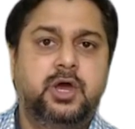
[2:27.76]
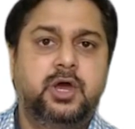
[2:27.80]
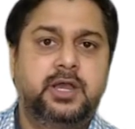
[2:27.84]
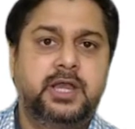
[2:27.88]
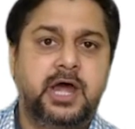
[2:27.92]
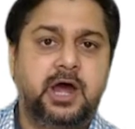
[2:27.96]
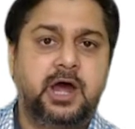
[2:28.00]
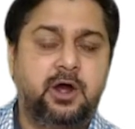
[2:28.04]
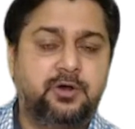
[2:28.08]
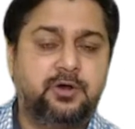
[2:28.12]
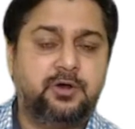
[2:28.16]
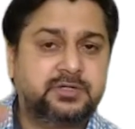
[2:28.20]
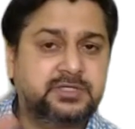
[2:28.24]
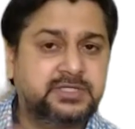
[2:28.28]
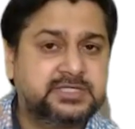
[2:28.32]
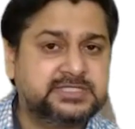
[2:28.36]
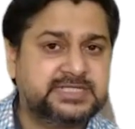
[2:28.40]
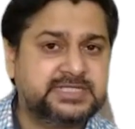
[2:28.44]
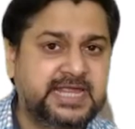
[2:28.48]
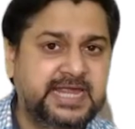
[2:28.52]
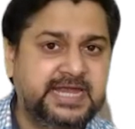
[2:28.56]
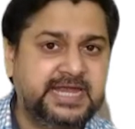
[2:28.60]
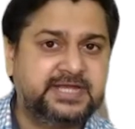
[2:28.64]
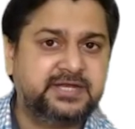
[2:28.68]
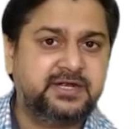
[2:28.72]
Now, out of this
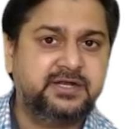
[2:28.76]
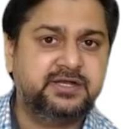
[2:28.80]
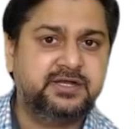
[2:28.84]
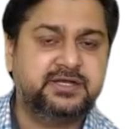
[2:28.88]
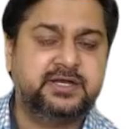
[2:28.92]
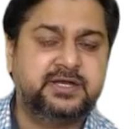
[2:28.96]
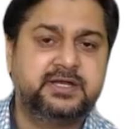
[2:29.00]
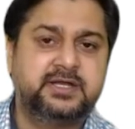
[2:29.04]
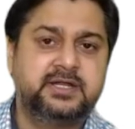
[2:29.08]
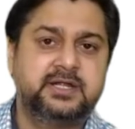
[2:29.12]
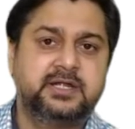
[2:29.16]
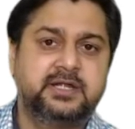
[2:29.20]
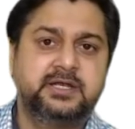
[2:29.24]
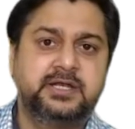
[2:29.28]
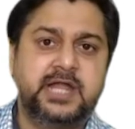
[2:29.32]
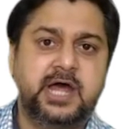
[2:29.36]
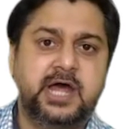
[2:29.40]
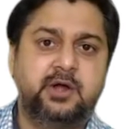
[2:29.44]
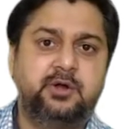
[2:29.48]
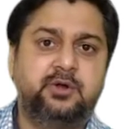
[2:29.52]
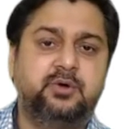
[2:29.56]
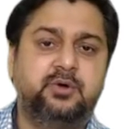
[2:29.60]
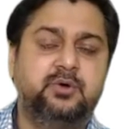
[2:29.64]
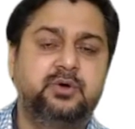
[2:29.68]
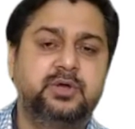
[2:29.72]
800,
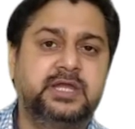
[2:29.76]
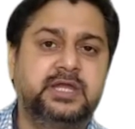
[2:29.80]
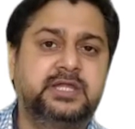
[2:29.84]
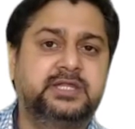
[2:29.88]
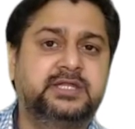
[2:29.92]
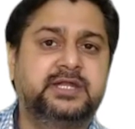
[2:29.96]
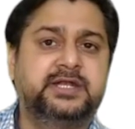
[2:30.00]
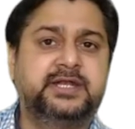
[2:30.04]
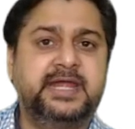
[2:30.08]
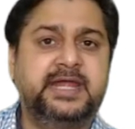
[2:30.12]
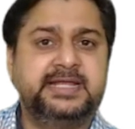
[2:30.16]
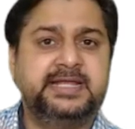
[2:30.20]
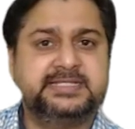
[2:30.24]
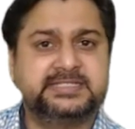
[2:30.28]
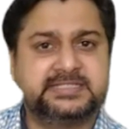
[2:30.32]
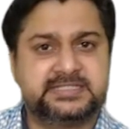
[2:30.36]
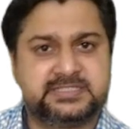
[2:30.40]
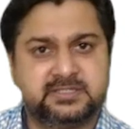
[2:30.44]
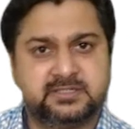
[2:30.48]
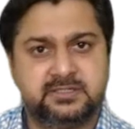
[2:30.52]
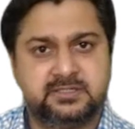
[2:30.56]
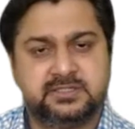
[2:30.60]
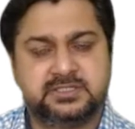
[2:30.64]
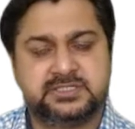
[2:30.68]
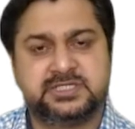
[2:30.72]
now in the next
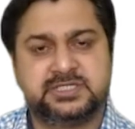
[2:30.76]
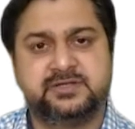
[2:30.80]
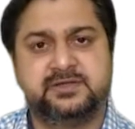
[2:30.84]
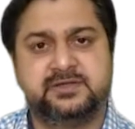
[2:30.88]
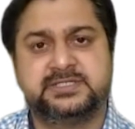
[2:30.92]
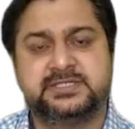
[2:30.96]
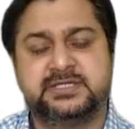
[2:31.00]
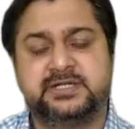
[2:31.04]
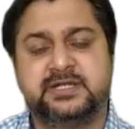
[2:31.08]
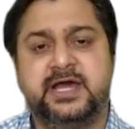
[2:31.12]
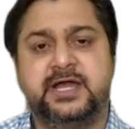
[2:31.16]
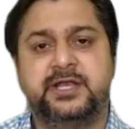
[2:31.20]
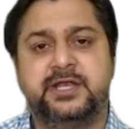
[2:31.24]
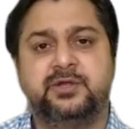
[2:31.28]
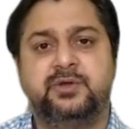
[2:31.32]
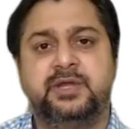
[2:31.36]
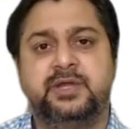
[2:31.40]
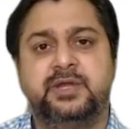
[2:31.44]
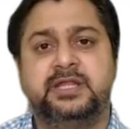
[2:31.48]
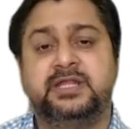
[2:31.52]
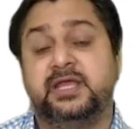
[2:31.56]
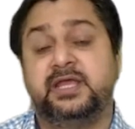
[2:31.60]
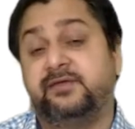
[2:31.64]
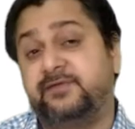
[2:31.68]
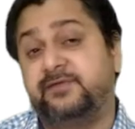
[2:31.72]
scenario,
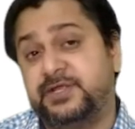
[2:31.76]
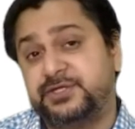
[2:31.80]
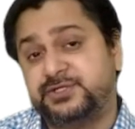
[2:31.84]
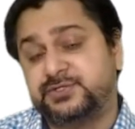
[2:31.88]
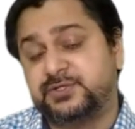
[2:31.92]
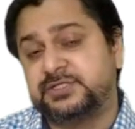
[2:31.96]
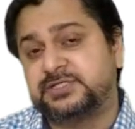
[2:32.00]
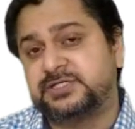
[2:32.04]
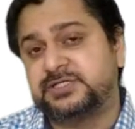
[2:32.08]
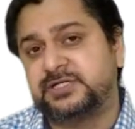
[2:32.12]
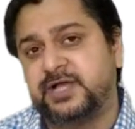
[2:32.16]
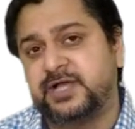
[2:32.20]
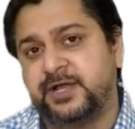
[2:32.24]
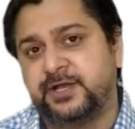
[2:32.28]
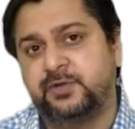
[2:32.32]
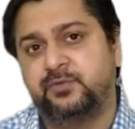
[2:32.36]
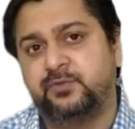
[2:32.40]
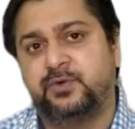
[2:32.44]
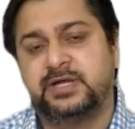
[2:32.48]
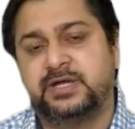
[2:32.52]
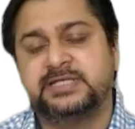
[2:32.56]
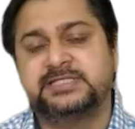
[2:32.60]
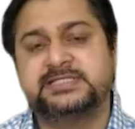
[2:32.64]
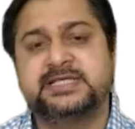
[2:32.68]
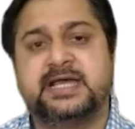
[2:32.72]
in the eventual scenario,
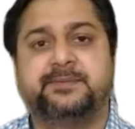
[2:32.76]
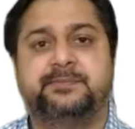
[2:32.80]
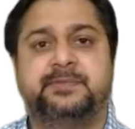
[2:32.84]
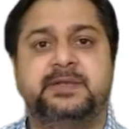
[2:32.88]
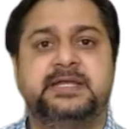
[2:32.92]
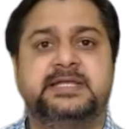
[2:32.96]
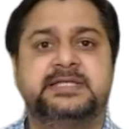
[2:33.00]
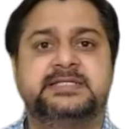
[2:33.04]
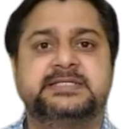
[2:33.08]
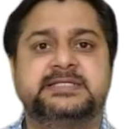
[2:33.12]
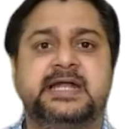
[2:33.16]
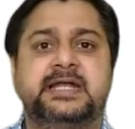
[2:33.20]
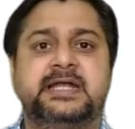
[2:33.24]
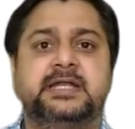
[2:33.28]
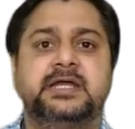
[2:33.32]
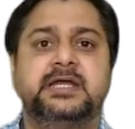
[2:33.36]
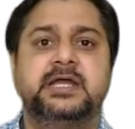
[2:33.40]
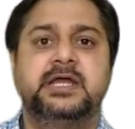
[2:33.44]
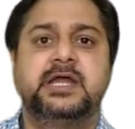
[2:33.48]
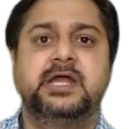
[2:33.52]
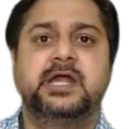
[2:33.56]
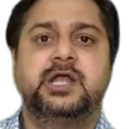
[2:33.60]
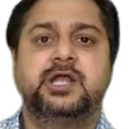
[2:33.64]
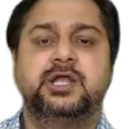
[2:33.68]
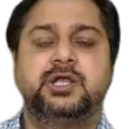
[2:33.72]
what is happening is that
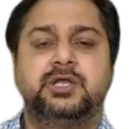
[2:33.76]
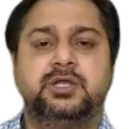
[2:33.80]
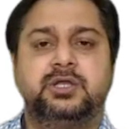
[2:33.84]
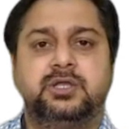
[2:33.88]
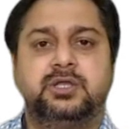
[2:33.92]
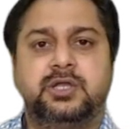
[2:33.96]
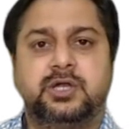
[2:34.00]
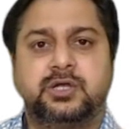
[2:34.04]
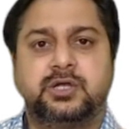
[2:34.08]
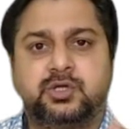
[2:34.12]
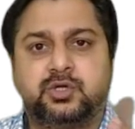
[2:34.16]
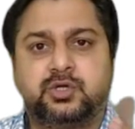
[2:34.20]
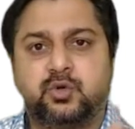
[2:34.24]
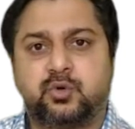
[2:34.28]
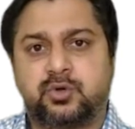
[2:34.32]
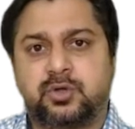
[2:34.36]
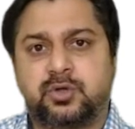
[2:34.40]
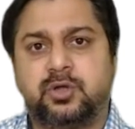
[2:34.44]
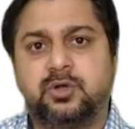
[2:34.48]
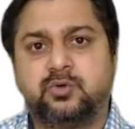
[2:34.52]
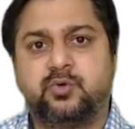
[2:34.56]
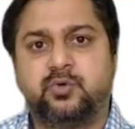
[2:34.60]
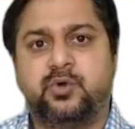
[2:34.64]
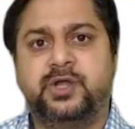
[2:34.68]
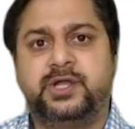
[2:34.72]
the
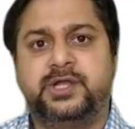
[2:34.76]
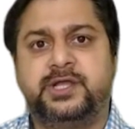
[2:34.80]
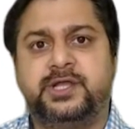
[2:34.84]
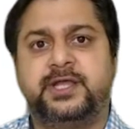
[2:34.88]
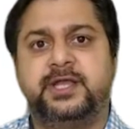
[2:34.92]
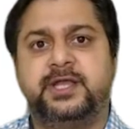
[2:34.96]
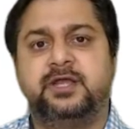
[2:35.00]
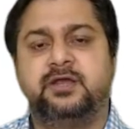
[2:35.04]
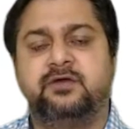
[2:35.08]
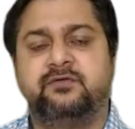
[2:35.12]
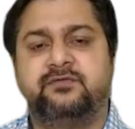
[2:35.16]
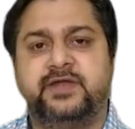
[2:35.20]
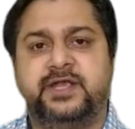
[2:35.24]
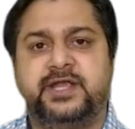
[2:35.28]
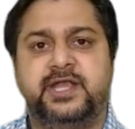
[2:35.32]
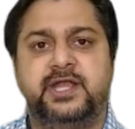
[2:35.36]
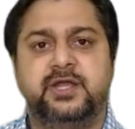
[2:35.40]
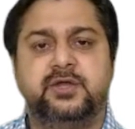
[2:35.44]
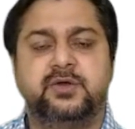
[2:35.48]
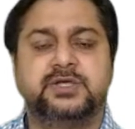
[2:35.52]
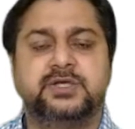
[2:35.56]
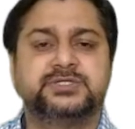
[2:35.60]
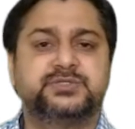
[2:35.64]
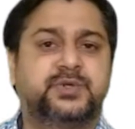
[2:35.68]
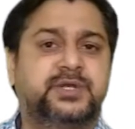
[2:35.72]
total quantity of
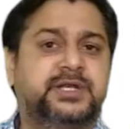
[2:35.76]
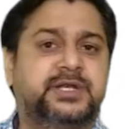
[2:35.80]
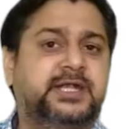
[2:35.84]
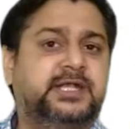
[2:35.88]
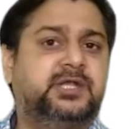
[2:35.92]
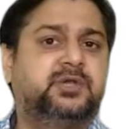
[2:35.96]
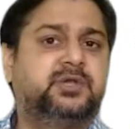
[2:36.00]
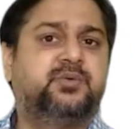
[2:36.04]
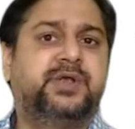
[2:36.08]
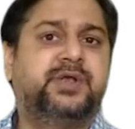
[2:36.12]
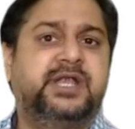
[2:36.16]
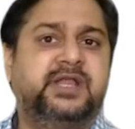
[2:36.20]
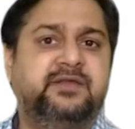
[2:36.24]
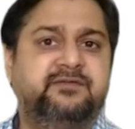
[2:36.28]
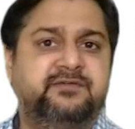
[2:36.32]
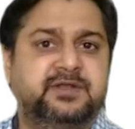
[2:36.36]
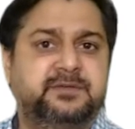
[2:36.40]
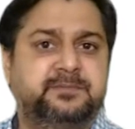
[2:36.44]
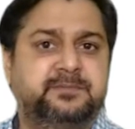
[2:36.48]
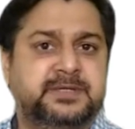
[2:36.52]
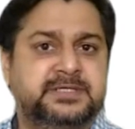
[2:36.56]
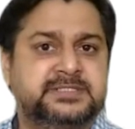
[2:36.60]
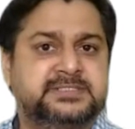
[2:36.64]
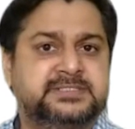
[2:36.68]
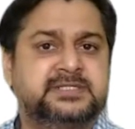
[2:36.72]
indigo is only
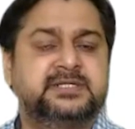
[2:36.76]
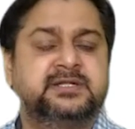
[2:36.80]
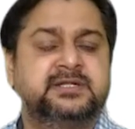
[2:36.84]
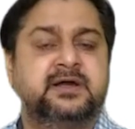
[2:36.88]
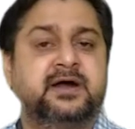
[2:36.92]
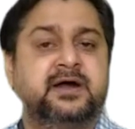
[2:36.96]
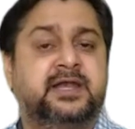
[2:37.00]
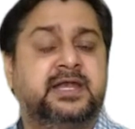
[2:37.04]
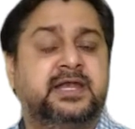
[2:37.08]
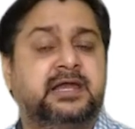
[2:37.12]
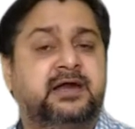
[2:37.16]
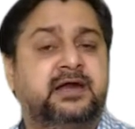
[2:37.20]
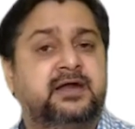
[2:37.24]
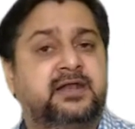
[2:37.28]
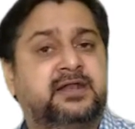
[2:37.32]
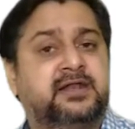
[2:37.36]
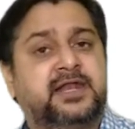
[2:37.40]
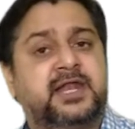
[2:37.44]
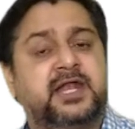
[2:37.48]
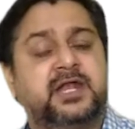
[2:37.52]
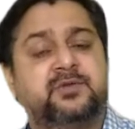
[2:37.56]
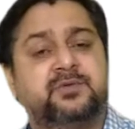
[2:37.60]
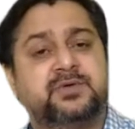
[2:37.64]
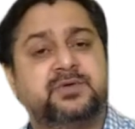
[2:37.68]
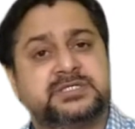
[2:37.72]
21%. Earlier
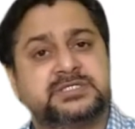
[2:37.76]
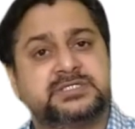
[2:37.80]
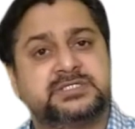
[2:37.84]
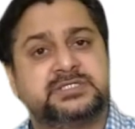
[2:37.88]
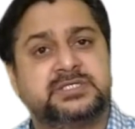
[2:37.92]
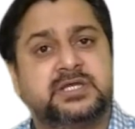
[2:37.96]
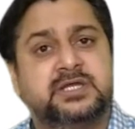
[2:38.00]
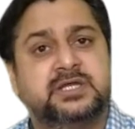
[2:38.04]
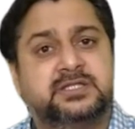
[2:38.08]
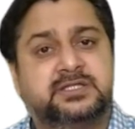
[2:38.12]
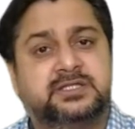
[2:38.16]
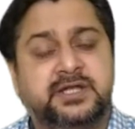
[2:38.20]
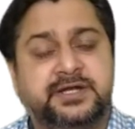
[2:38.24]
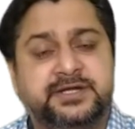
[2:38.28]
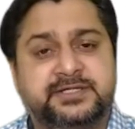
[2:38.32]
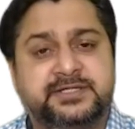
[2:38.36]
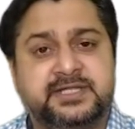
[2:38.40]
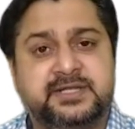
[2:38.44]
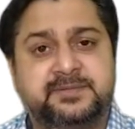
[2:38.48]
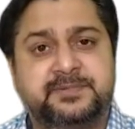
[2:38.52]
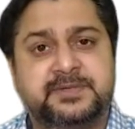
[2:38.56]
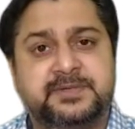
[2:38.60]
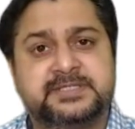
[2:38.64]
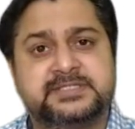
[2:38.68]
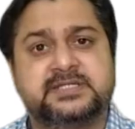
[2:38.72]
it was
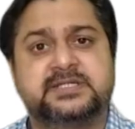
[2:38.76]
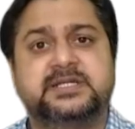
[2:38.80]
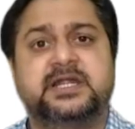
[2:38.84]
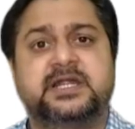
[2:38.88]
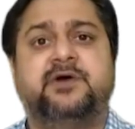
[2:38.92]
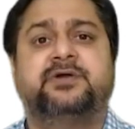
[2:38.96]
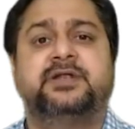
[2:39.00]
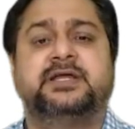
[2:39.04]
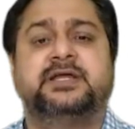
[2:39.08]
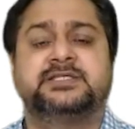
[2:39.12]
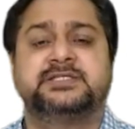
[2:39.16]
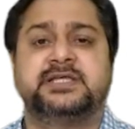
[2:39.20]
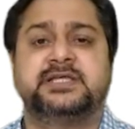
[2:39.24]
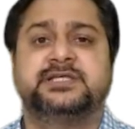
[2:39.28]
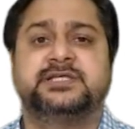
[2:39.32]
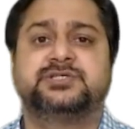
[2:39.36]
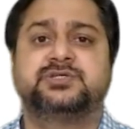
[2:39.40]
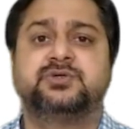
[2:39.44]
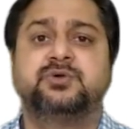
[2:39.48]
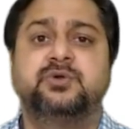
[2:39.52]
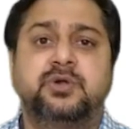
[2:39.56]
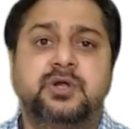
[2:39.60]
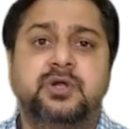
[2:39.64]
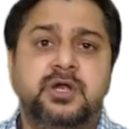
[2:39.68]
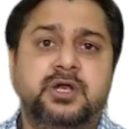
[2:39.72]
33%, now it has changed
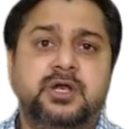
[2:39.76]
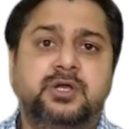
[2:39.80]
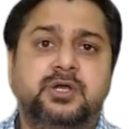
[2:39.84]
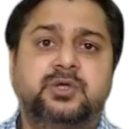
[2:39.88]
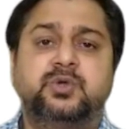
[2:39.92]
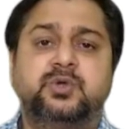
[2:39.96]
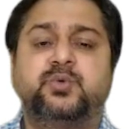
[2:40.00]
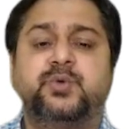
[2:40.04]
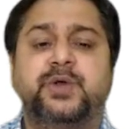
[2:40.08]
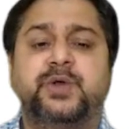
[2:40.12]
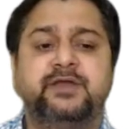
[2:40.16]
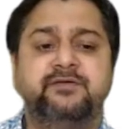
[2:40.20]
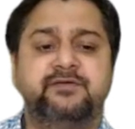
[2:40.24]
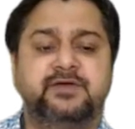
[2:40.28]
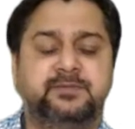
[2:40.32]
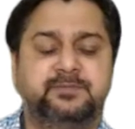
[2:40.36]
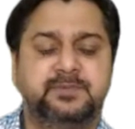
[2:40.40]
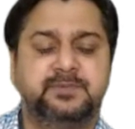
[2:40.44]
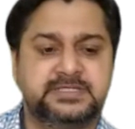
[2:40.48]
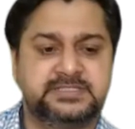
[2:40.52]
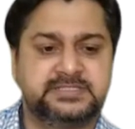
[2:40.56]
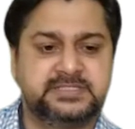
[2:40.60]
to 21%.